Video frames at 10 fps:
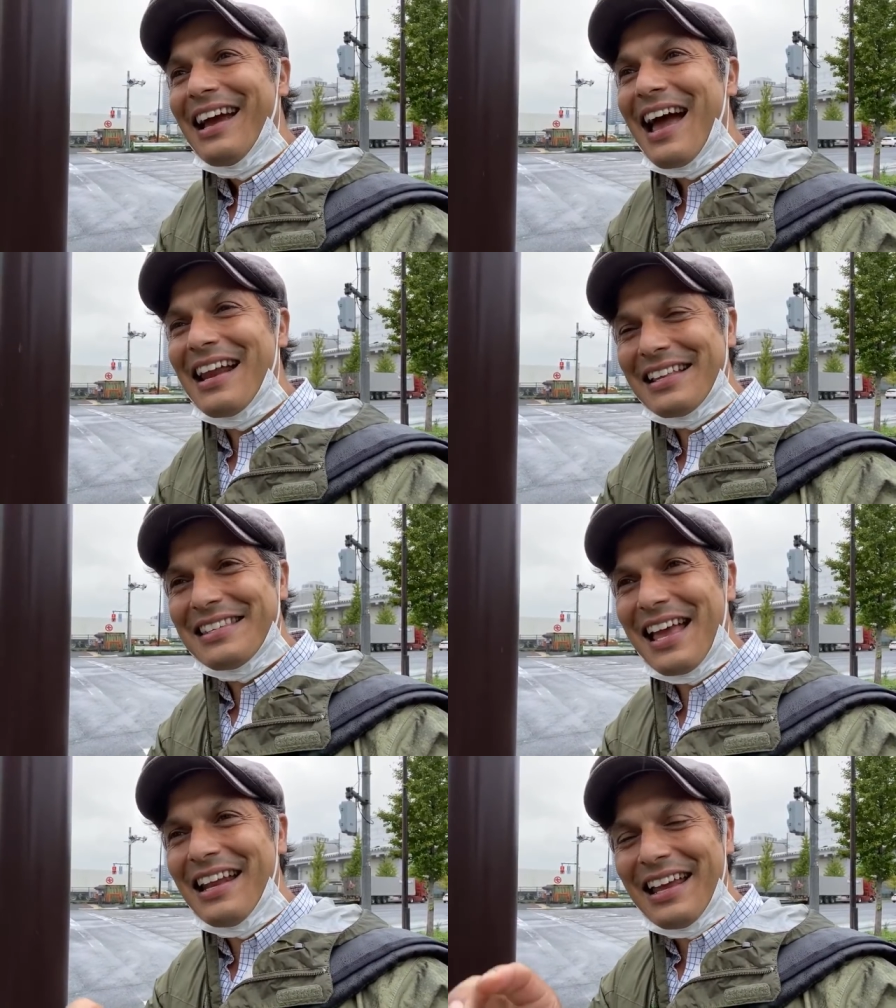and it
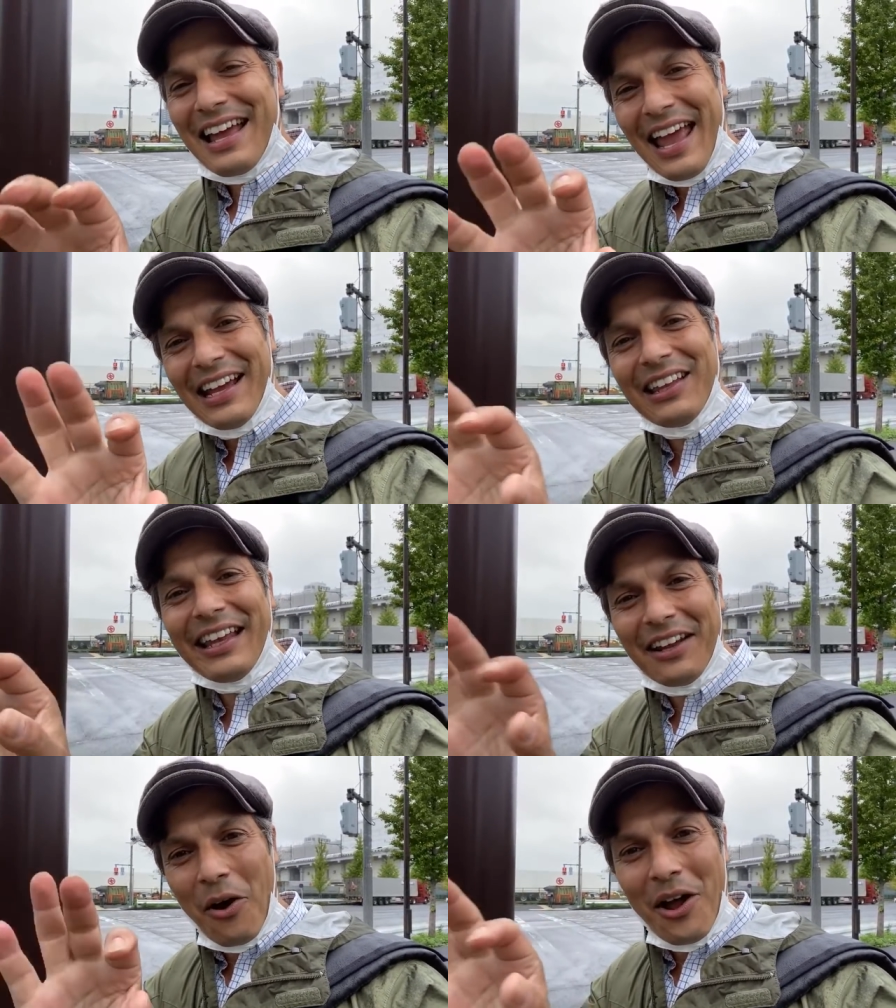said
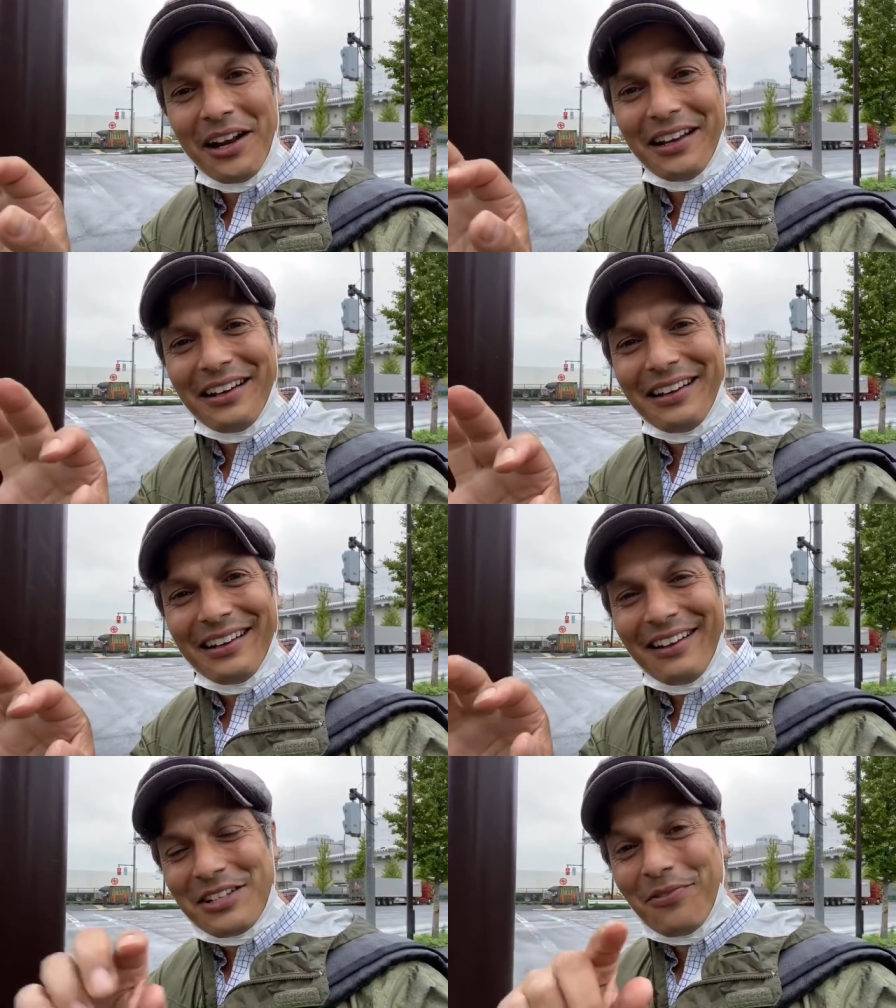alien on it.
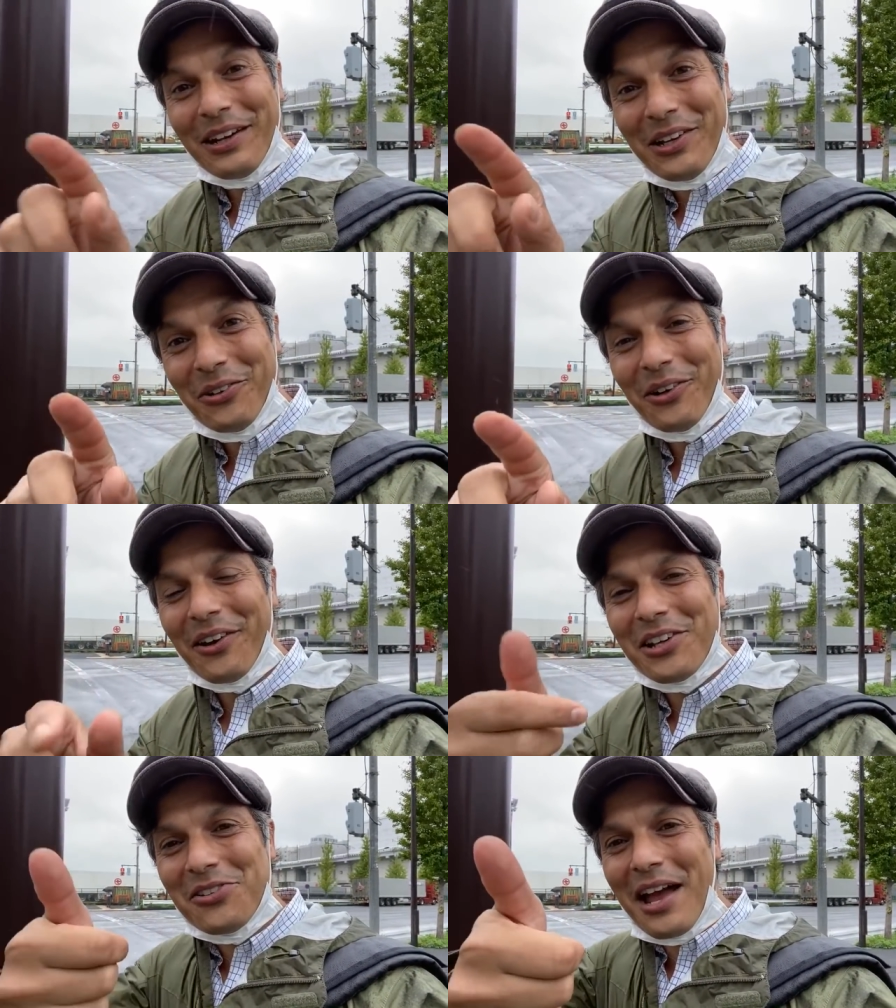It was pretty cool. It
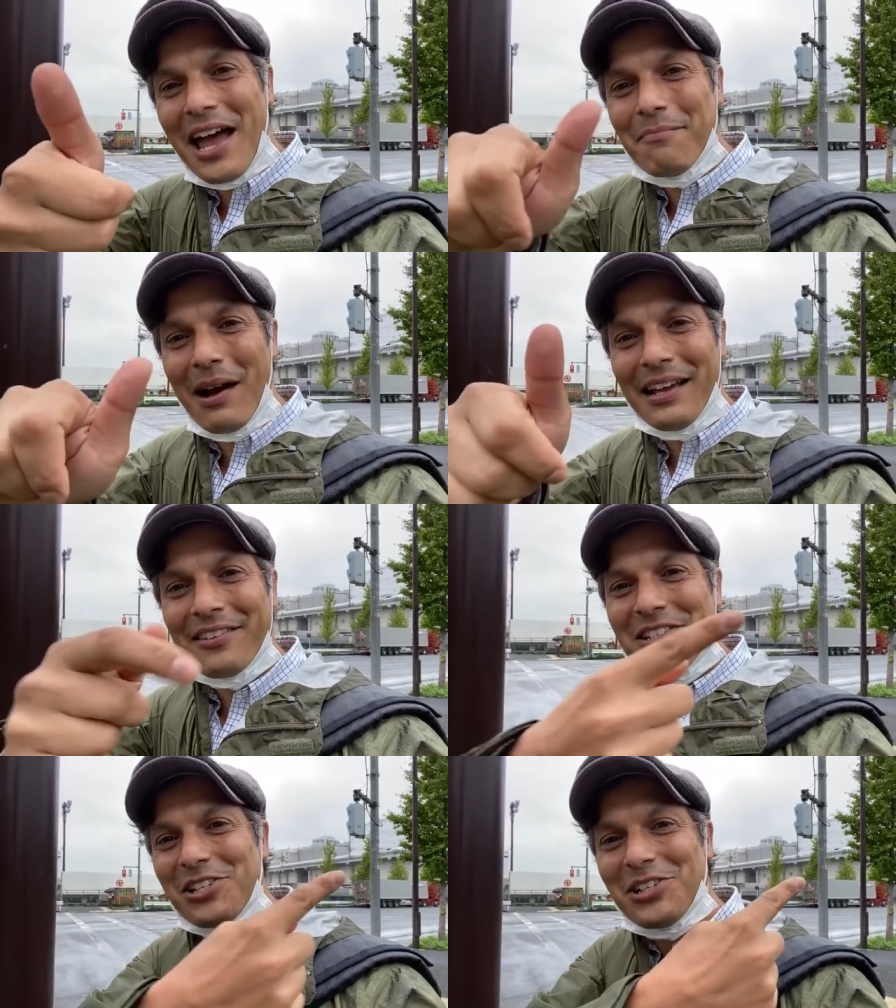also had my,
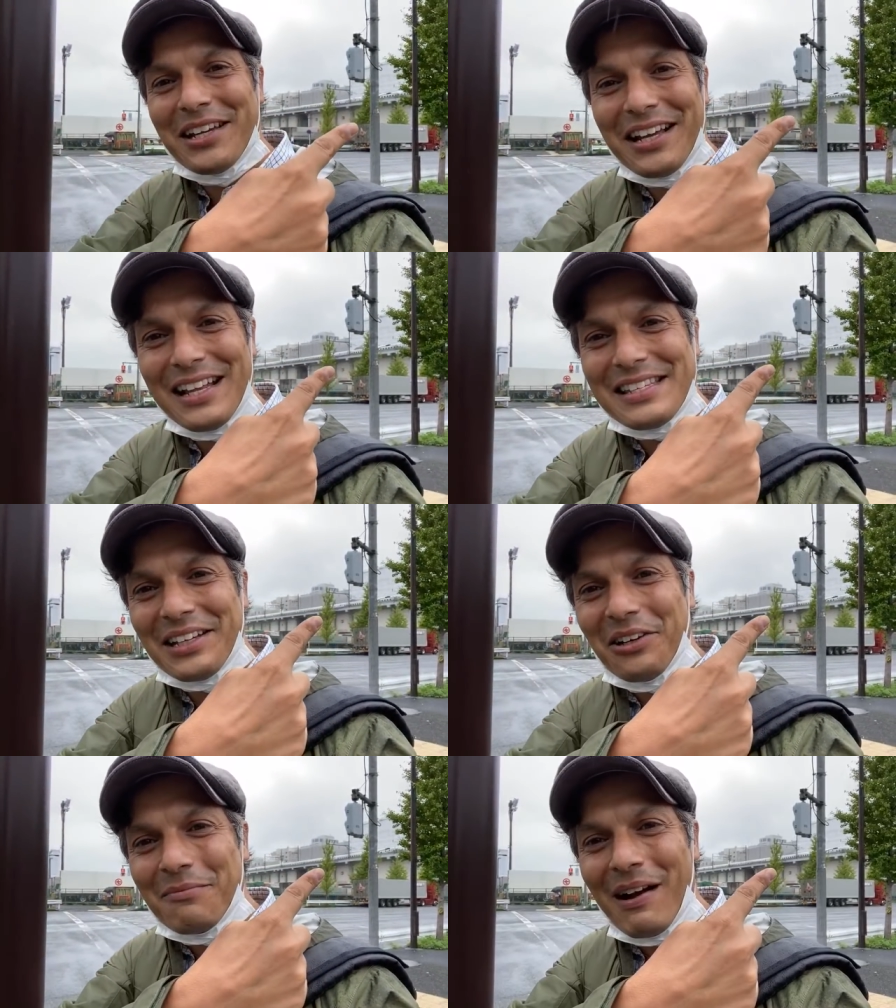there's the Shinkansen
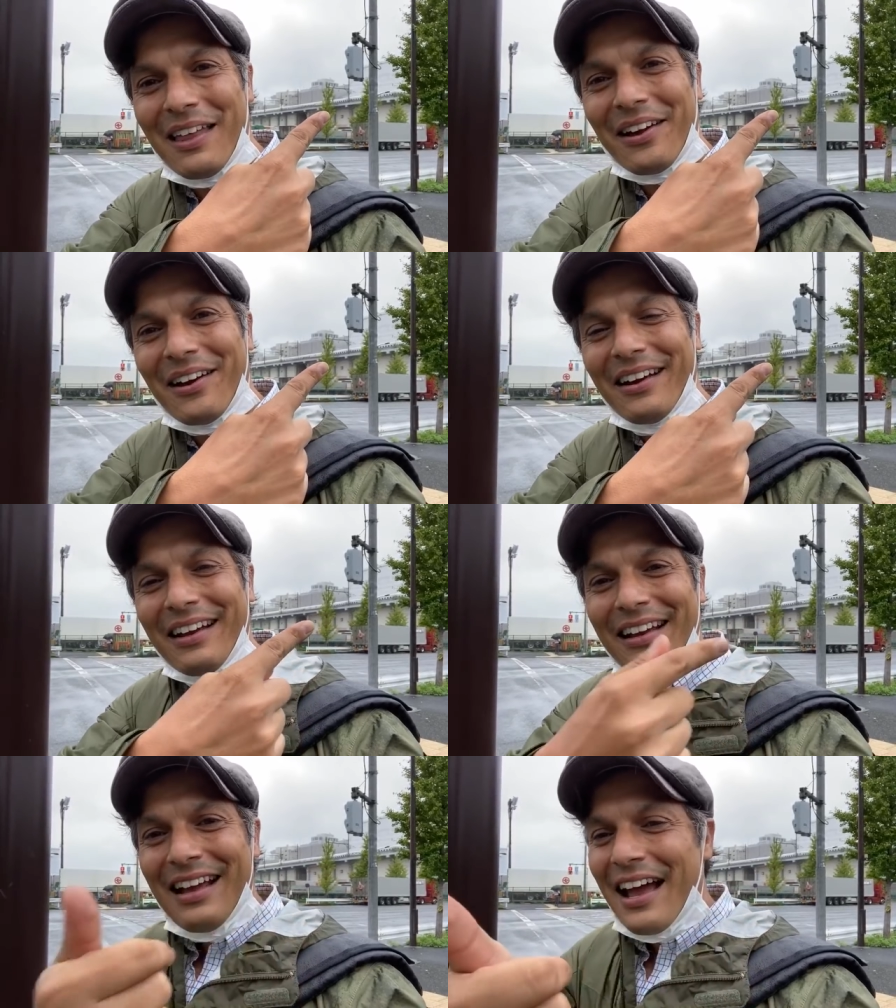going by there.
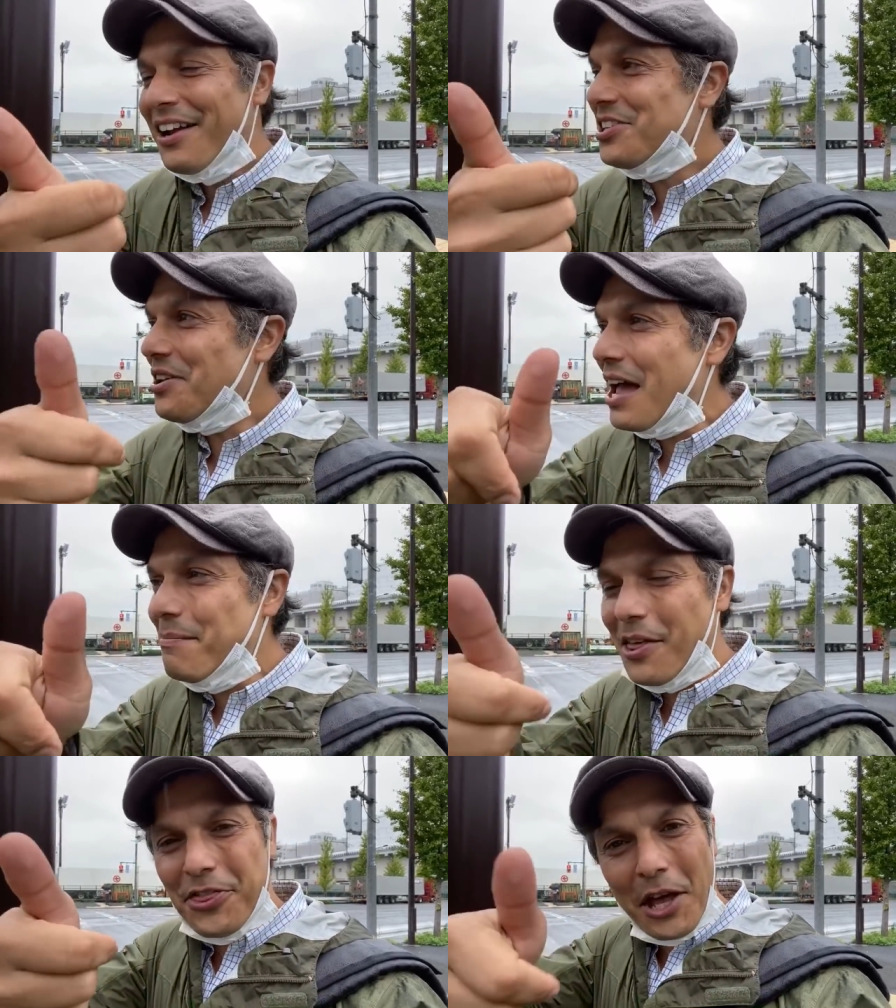It also had
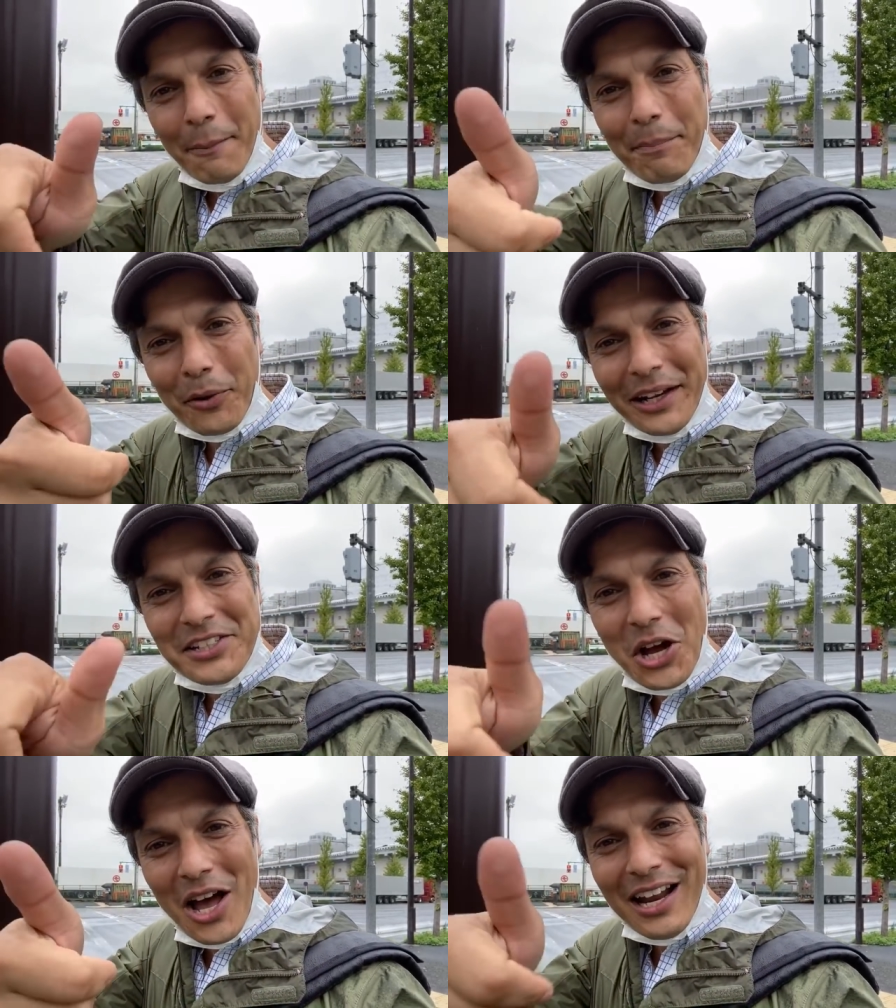my thumbprint
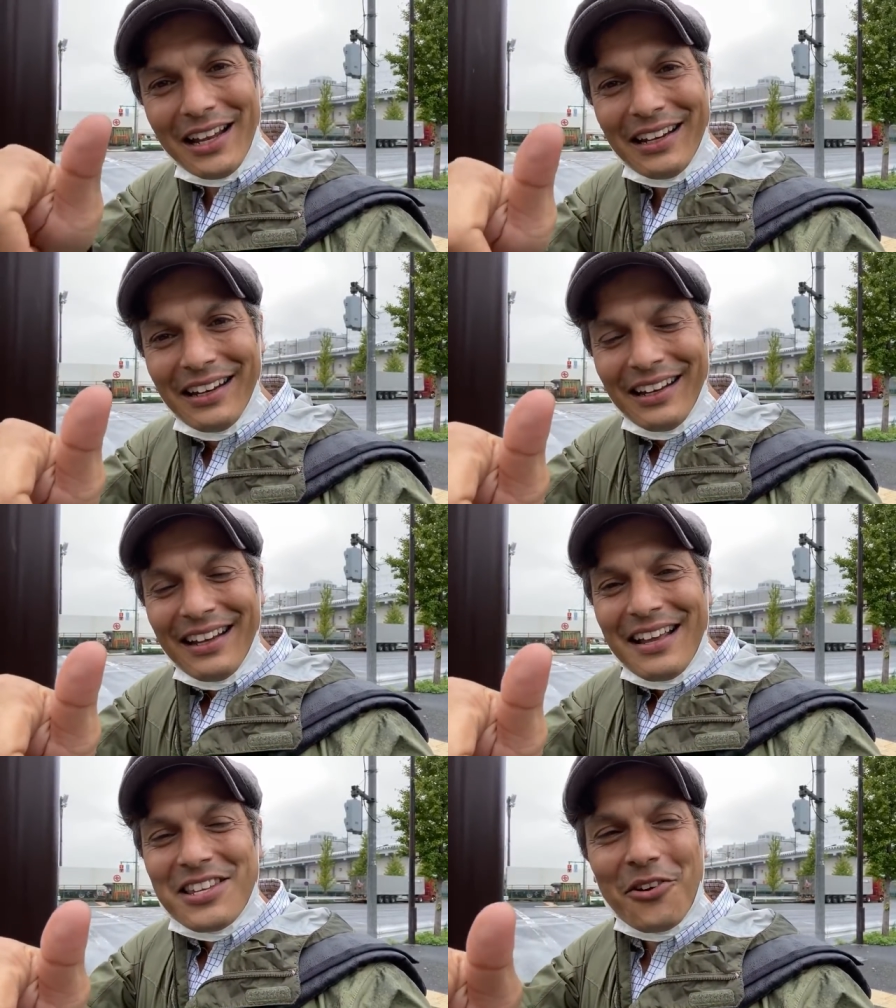on it.
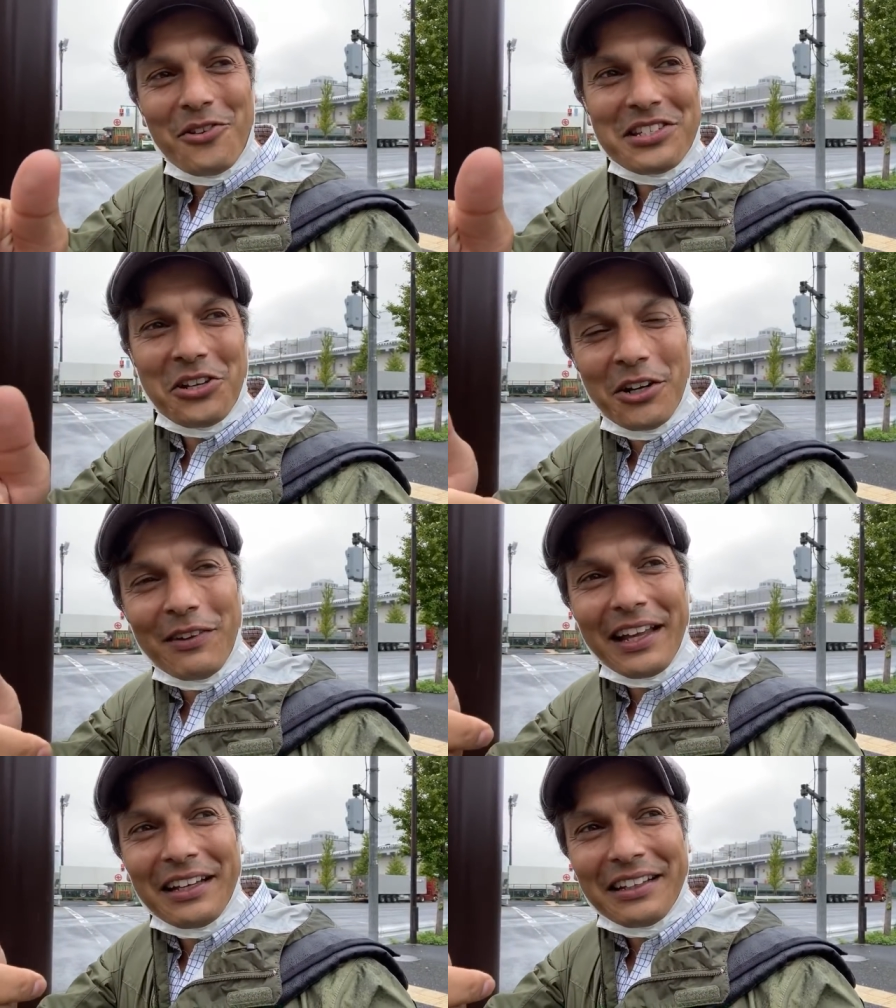So it was sort of
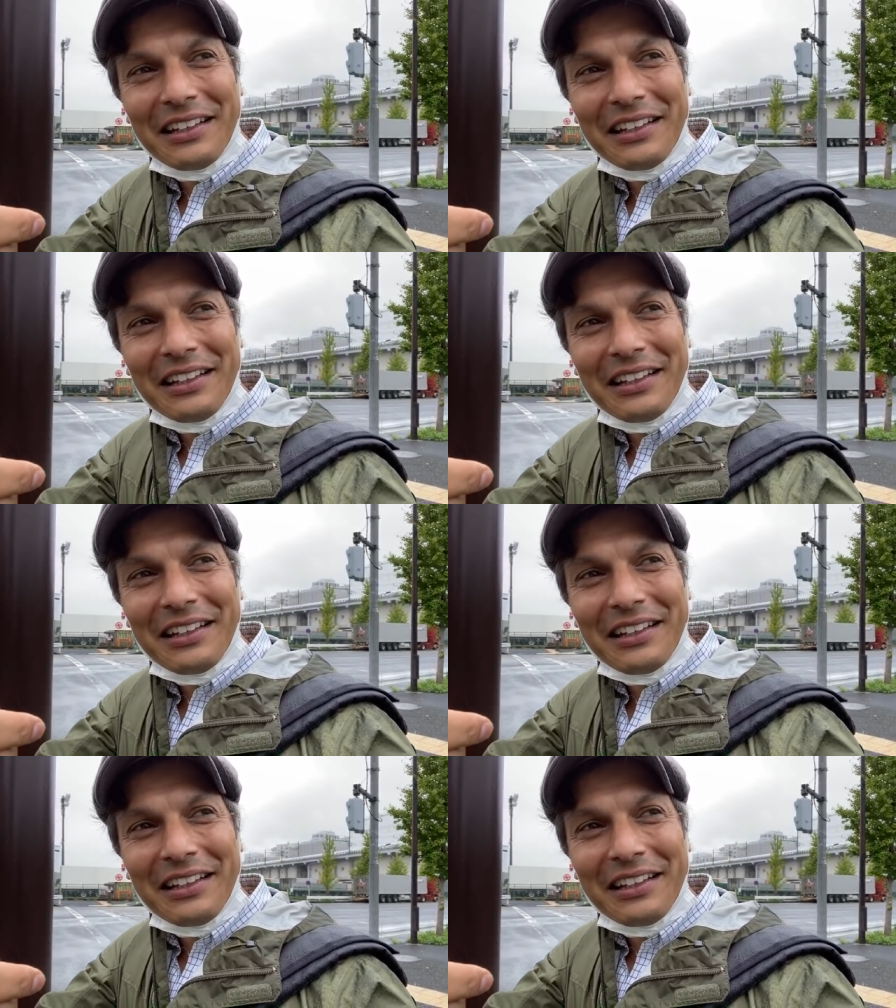like a,